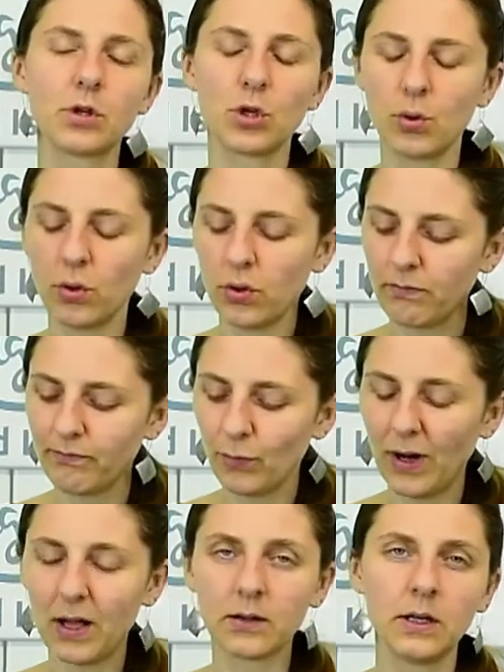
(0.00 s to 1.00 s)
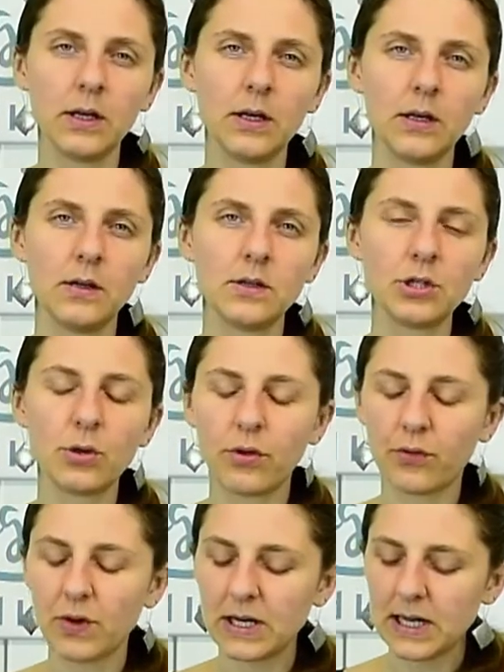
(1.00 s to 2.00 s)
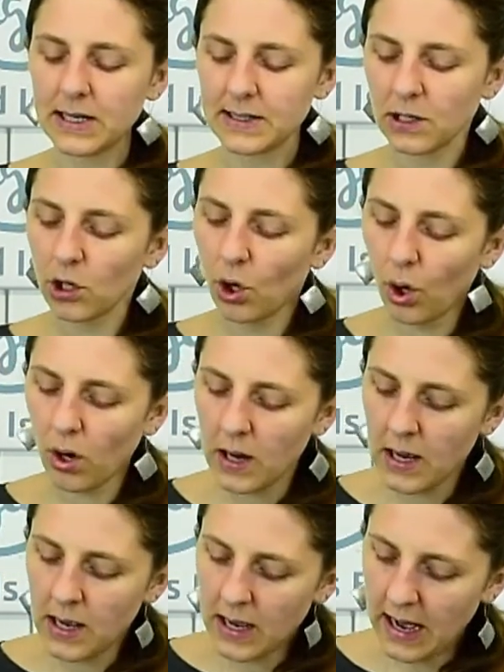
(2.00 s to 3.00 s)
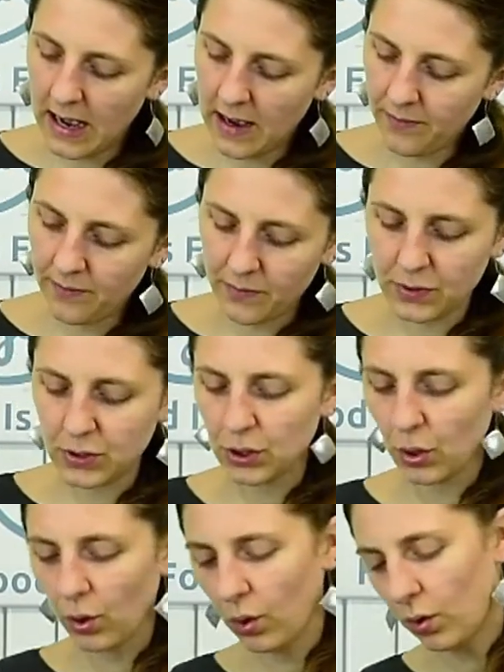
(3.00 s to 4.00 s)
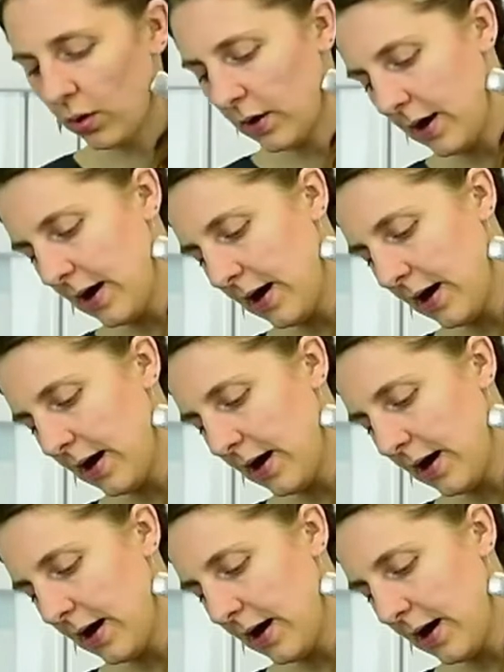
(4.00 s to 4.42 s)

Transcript: 2-3 days ago. So